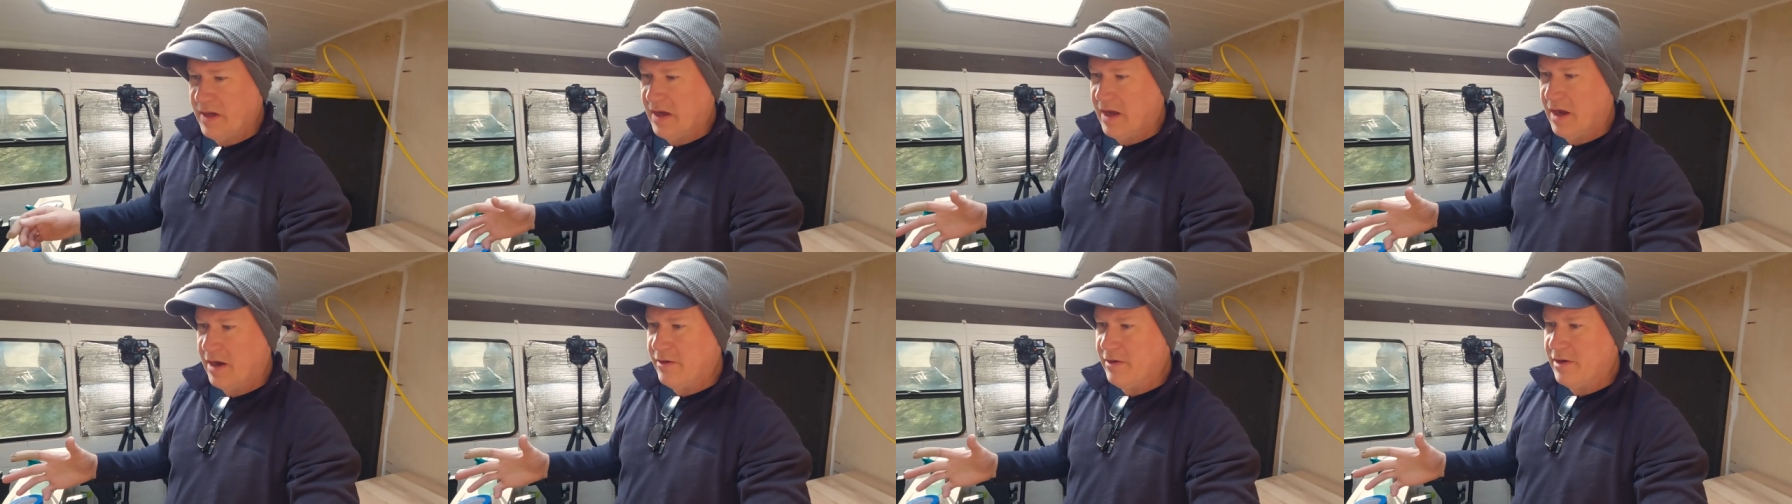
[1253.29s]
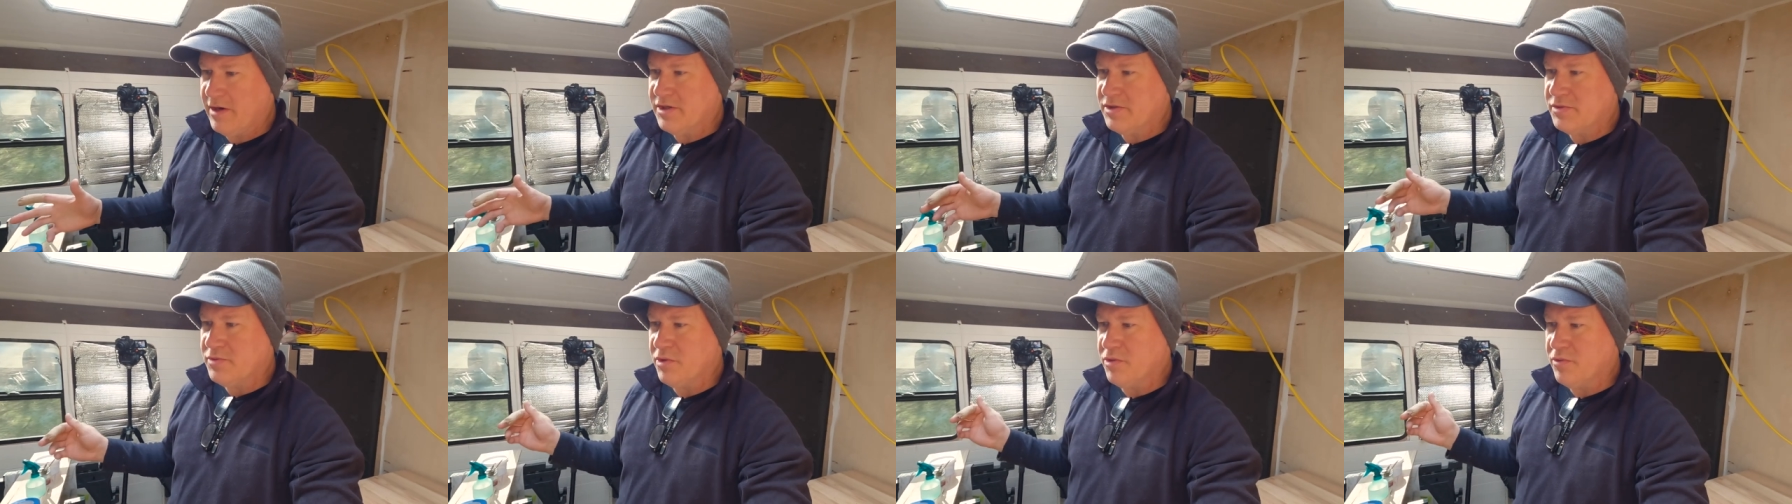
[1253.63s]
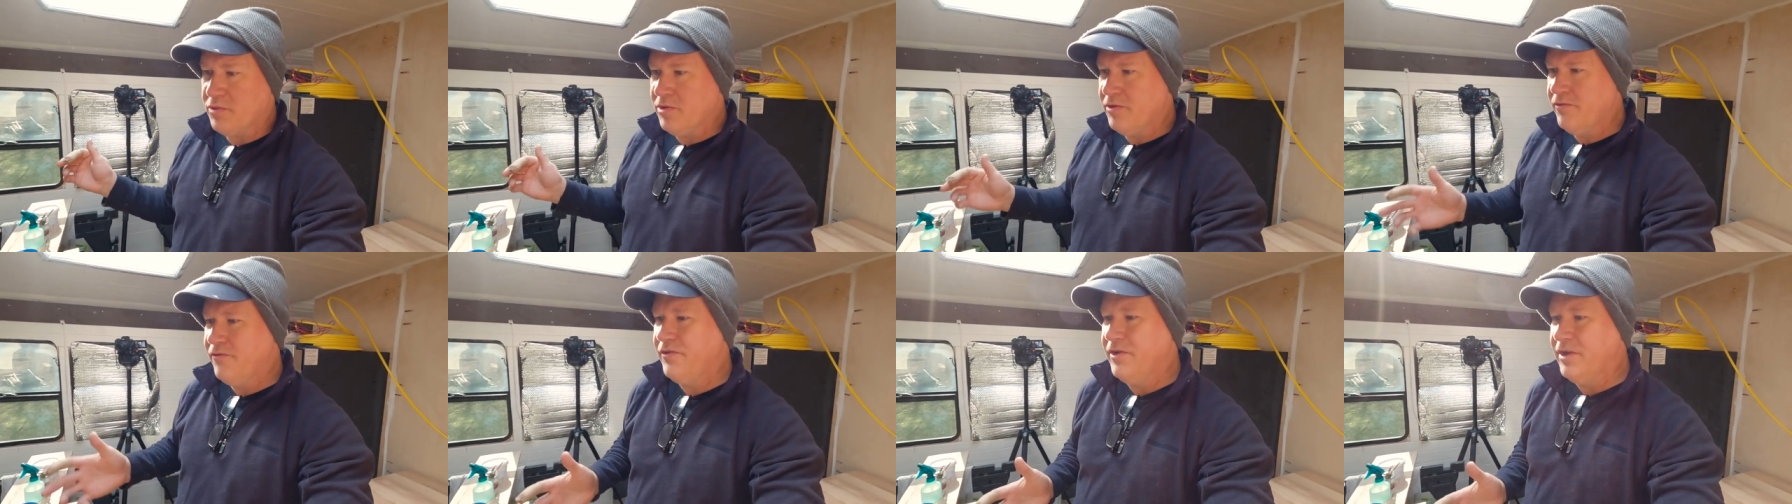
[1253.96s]
big areas
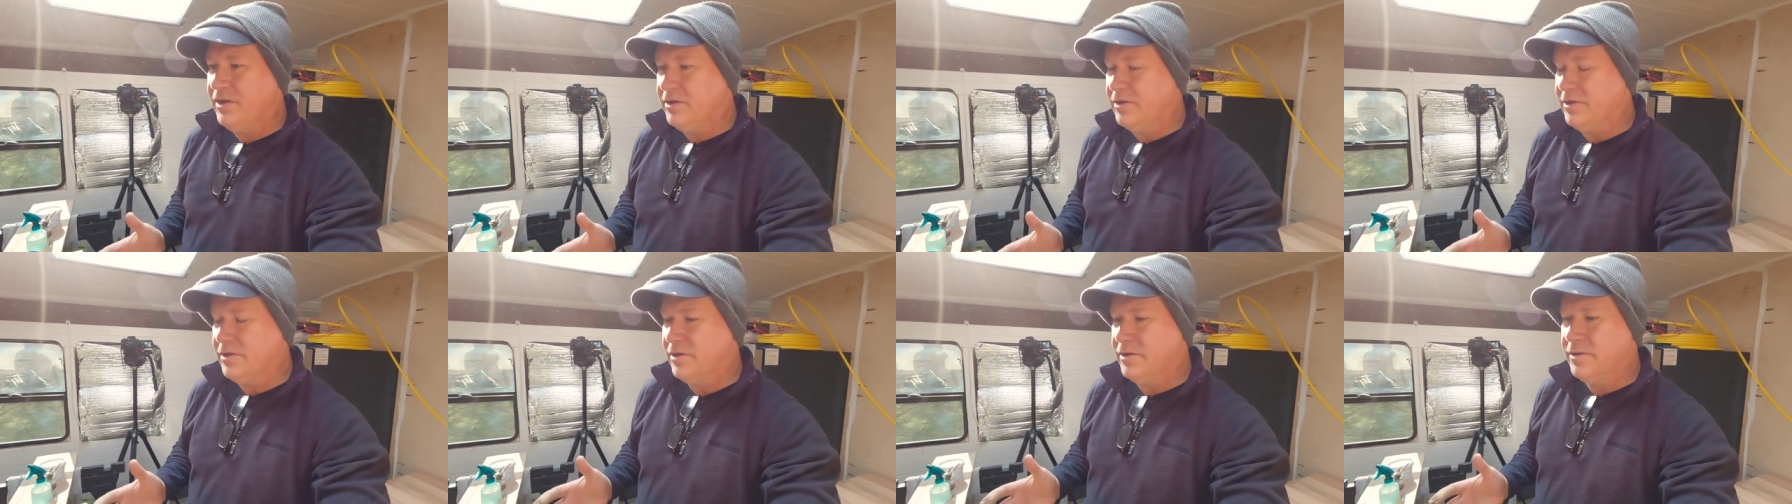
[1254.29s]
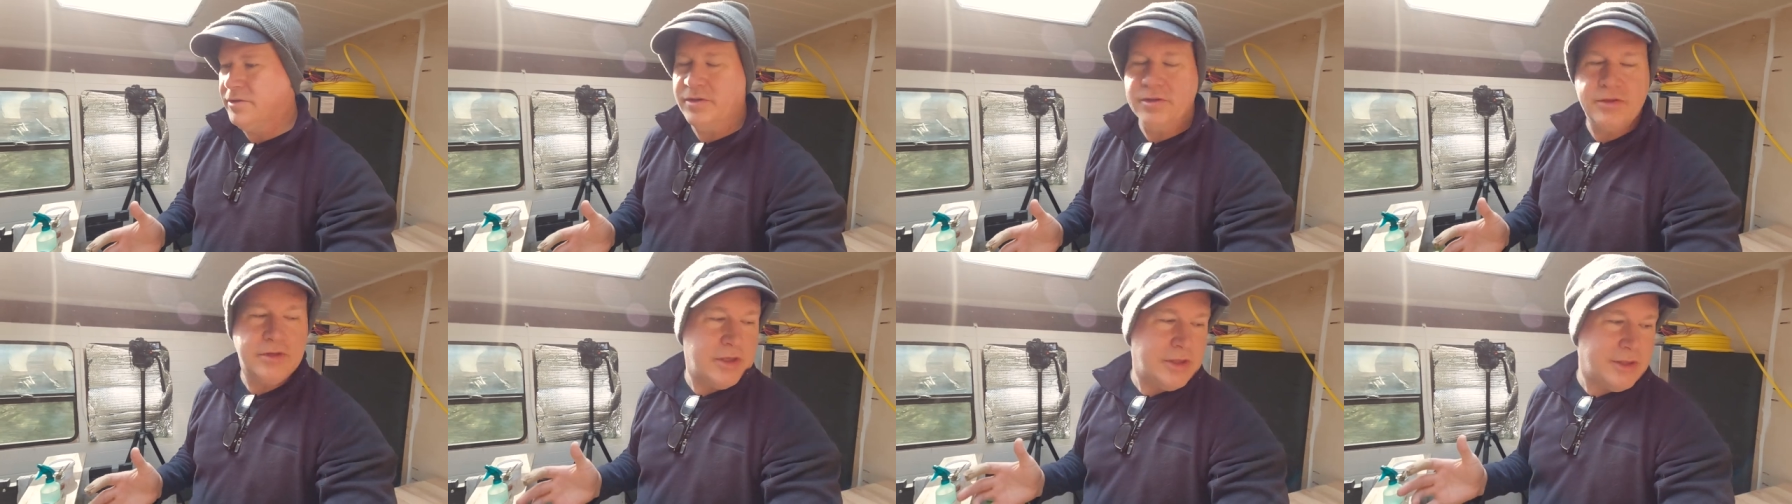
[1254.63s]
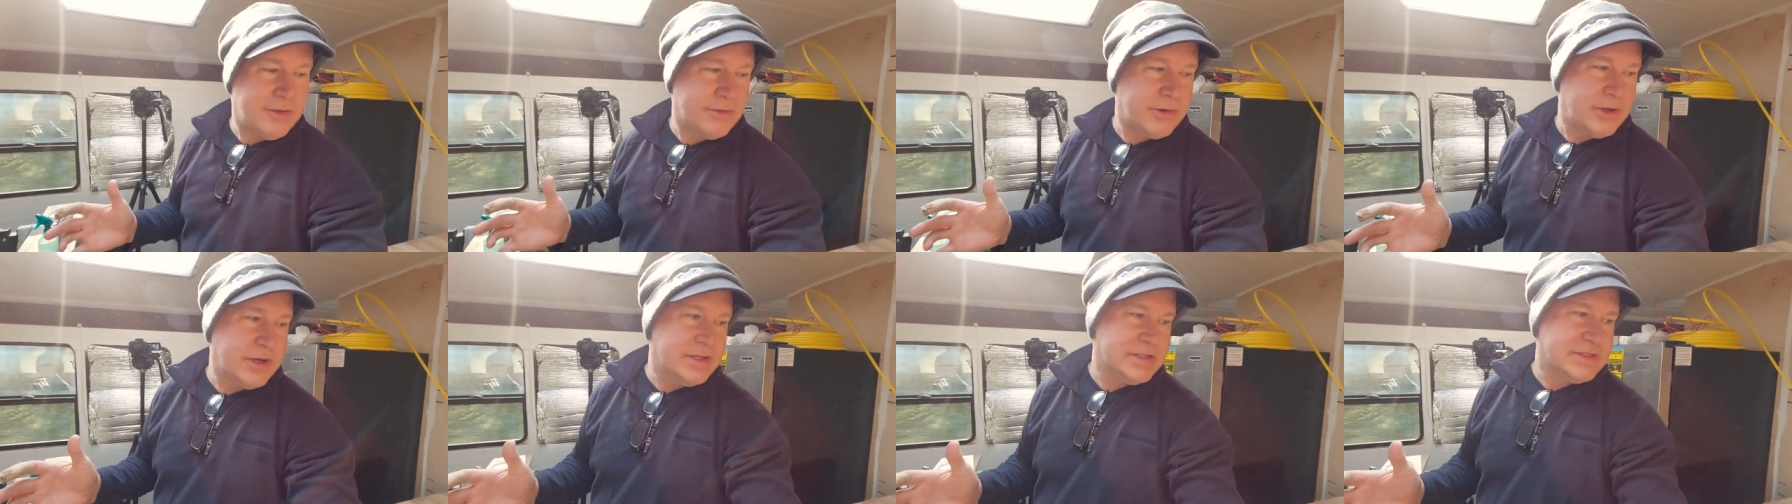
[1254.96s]
with wood filler
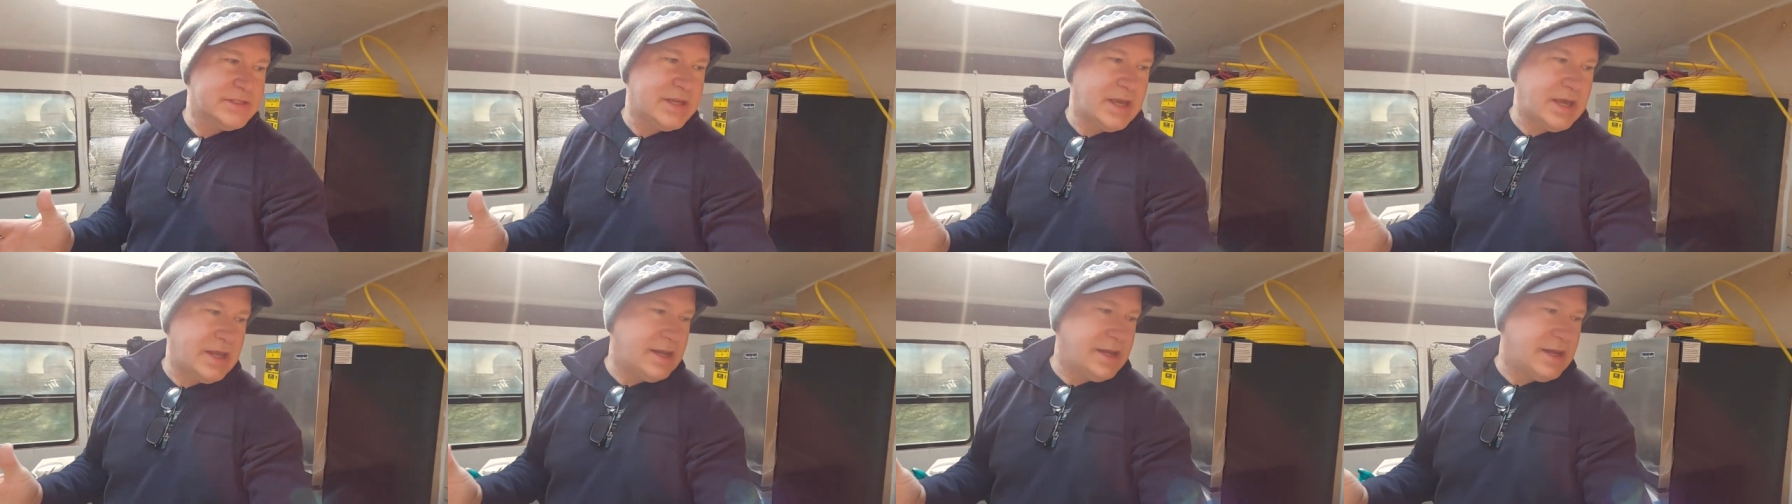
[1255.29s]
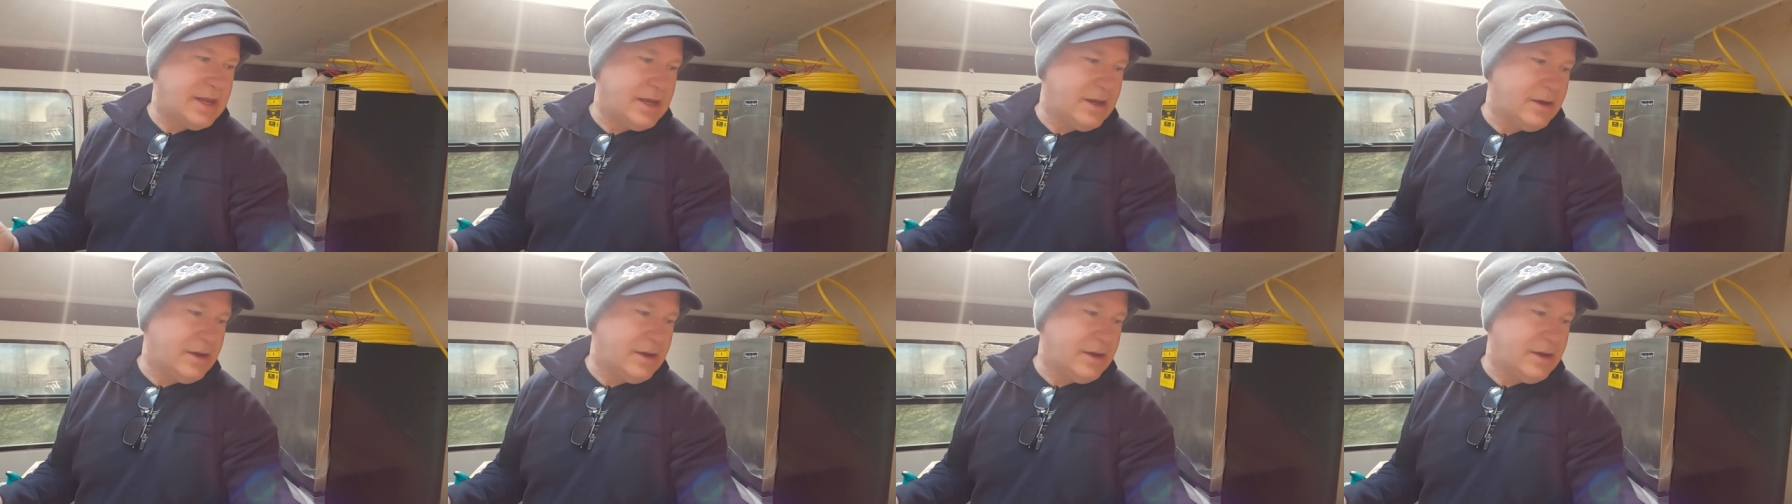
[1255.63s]
that we're going to sand